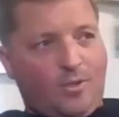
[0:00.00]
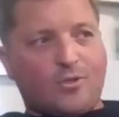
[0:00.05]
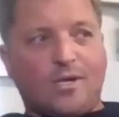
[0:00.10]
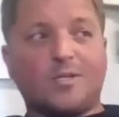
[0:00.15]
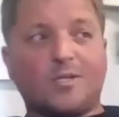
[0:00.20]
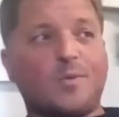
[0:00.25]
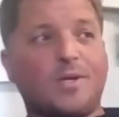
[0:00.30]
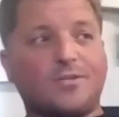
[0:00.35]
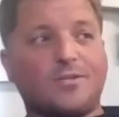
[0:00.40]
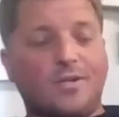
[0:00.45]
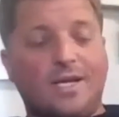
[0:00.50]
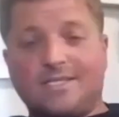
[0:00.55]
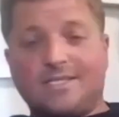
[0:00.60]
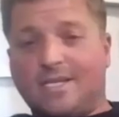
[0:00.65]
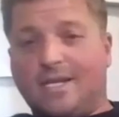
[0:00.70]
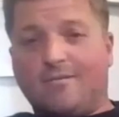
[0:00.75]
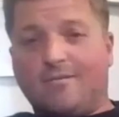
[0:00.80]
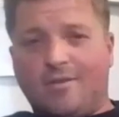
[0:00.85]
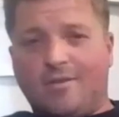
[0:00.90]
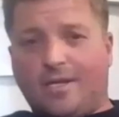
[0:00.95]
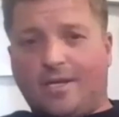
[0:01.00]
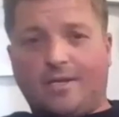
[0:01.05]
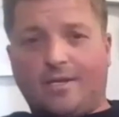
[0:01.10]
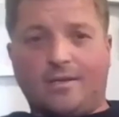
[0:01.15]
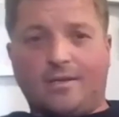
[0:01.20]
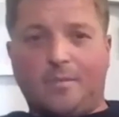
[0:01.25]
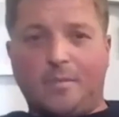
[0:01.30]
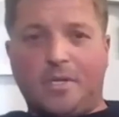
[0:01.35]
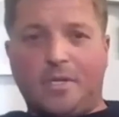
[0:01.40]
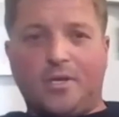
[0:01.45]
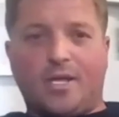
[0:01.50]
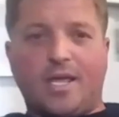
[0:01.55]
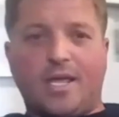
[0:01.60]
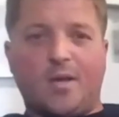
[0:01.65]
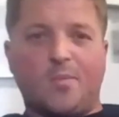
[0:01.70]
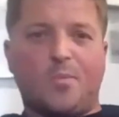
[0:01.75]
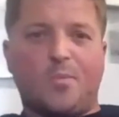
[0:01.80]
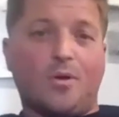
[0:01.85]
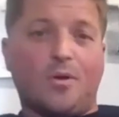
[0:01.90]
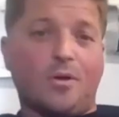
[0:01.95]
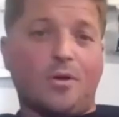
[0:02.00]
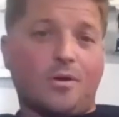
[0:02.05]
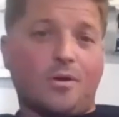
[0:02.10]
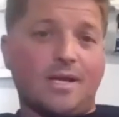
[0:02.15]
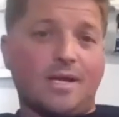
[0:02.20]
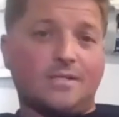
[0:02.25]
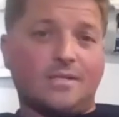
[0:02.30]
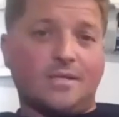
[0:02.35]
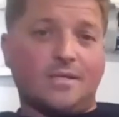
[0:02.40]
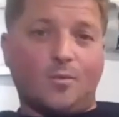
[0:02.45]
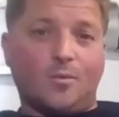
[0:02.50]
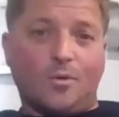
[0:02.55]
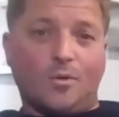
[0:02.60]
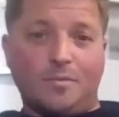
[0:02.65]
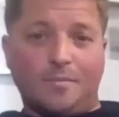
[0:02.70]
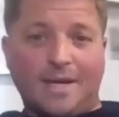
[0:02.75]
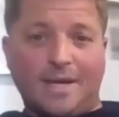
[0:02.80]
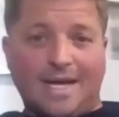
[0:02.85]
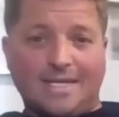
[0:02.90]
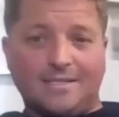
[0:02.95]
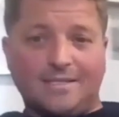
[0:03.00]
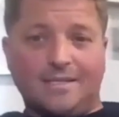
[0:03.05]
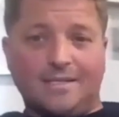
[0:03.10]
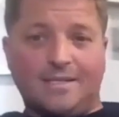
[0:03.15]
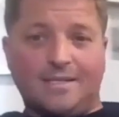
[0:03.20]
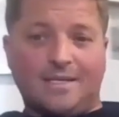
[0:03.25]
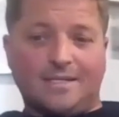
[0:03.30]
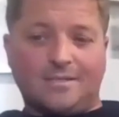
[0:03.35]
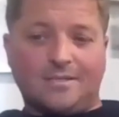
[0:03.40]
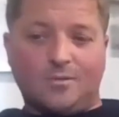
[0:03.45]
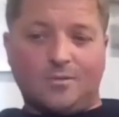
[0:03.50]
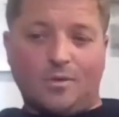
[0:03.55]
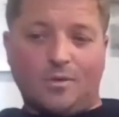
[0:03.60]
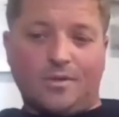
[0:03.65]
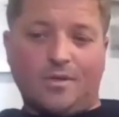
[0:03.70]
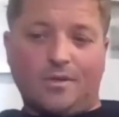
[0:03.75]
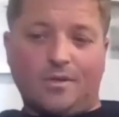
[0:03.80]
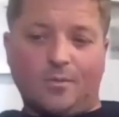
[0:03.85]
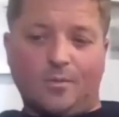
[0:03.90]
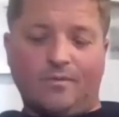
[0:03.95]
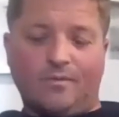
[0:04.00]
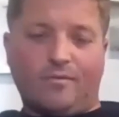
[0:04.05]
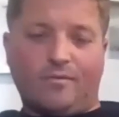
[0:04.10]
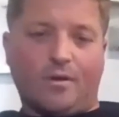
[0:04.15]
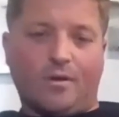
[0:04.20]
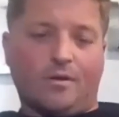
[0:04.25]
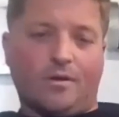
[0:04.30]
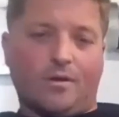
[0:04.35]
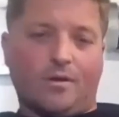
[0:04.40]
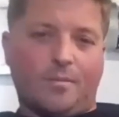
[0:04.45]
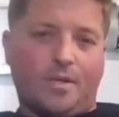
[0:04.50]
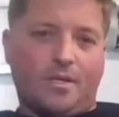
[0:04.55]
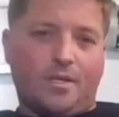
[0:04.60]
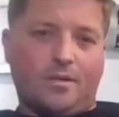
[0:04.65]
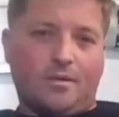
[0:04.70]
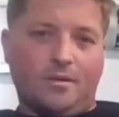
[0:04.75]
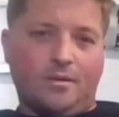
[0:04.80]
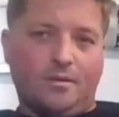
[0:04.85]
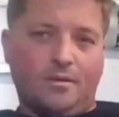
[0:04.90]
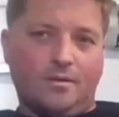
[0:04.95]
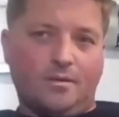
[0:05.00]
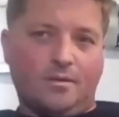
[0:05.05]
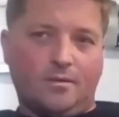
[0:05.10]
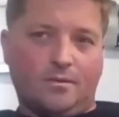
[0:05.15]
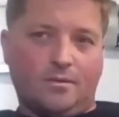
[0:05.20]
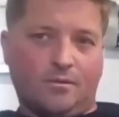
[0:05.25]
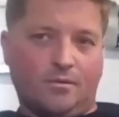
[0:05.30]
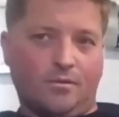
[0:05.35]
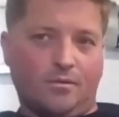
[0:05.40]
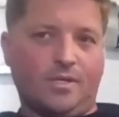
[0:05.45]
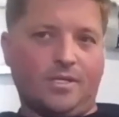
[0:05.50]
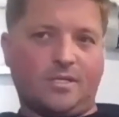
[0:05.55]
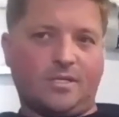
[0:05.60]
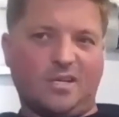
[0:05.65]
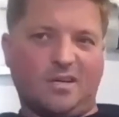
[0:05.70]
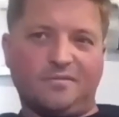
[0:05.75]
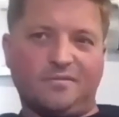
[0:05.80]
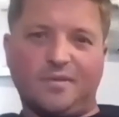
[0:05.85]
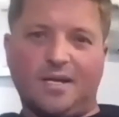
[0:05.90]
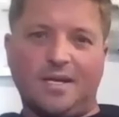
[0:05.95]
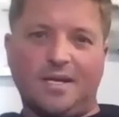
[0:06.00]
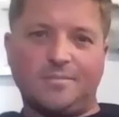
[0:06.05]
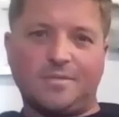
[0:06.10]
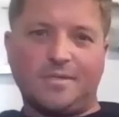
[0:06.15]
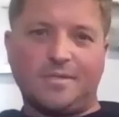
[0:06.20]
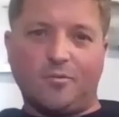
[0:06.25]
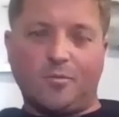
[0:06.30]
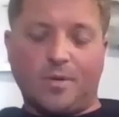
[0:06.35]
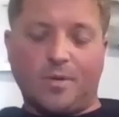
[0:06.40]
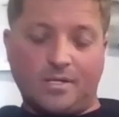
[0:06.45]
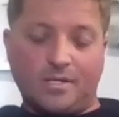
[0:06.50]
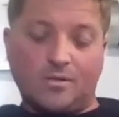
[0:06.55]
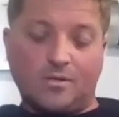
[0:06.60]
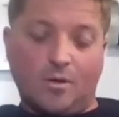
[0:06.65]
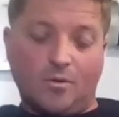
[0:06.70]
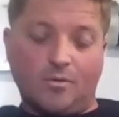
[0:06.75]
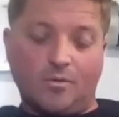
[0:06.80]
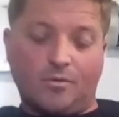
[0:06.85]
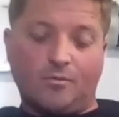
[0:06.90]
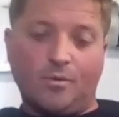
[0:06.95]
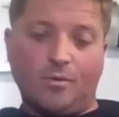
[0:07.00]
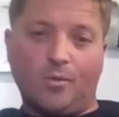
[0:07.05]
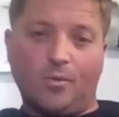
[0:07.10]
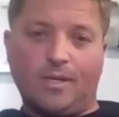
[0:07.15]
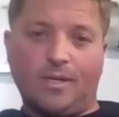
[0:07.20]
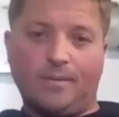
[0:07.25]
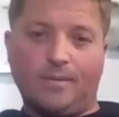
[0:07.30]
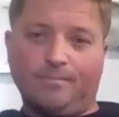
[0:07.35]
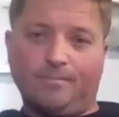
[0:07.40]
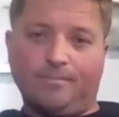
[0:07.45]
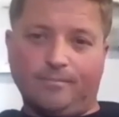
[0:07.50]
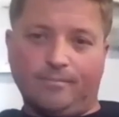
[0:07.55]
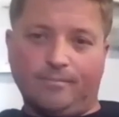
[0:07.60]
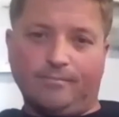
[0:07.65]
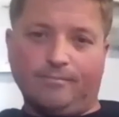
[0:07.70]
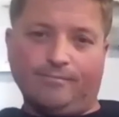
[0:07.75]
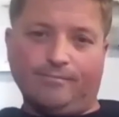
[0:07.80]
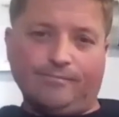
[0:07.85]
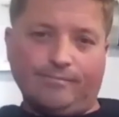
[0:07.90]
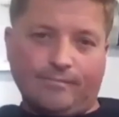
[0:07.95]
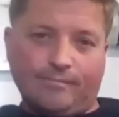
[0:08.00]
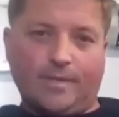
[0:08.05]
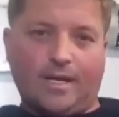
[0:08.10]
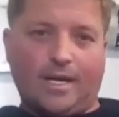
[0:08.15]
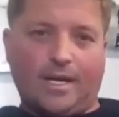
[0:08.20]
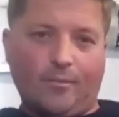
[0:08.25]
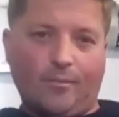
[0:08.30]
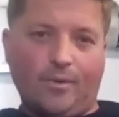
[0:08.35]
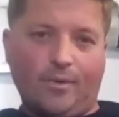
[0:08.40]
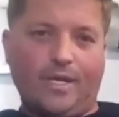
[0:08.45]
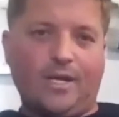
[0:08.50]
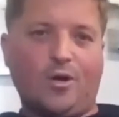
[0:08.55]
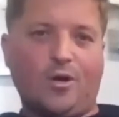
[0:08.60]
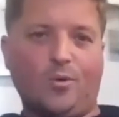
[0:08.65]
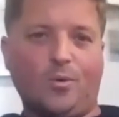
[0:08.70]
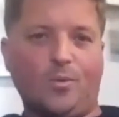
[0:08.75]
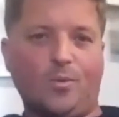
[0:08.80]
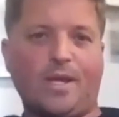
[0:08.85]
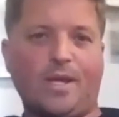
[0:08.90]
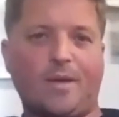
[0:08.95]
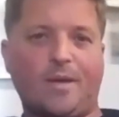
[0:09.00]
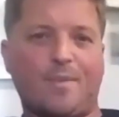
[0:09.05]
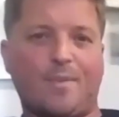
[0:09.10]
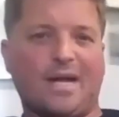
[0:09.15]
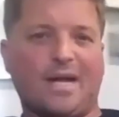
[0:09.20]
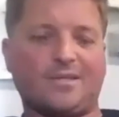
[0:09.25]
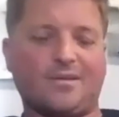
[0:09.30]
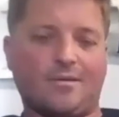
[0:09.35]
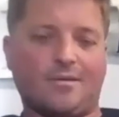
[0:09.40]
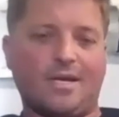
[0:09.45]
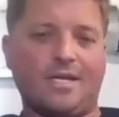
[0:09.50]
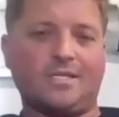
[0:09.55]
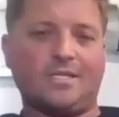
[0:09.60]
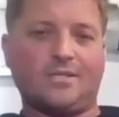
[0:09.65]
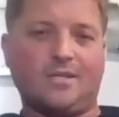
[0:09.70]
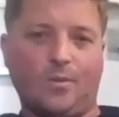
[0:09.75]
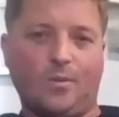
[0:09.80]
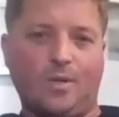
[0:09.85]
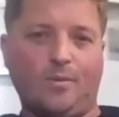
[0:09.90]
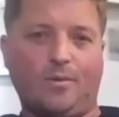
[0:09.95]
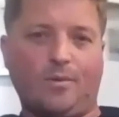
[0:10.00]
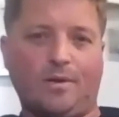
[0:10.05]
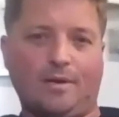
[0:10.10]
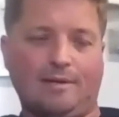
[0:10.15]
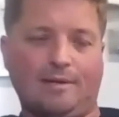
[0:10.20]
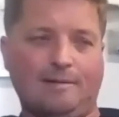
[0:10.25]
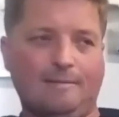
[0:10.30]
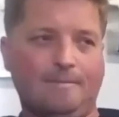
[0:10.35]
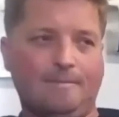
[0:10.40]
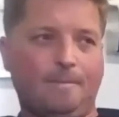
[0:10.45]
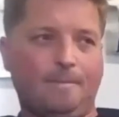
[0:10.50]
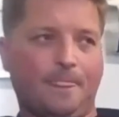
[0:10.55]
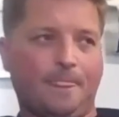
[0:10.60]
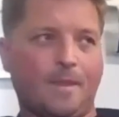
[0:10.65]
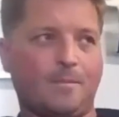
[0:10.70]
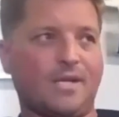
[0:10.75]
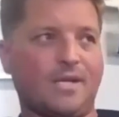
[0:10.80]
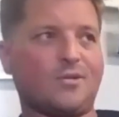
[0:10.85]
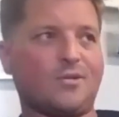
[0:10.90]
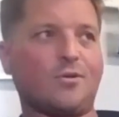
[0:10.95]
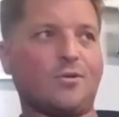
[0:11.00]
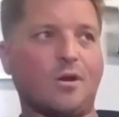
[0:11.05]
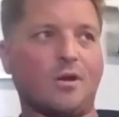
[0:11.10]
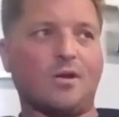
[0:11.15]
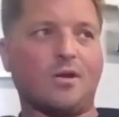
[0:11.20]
we try to specialize in everything. I mean, you can't put all your eggs into one basket, and that's the one thing that we've learned. I mean, through these tough times everybody's going through, we know when we get back to racing, we want to make sure our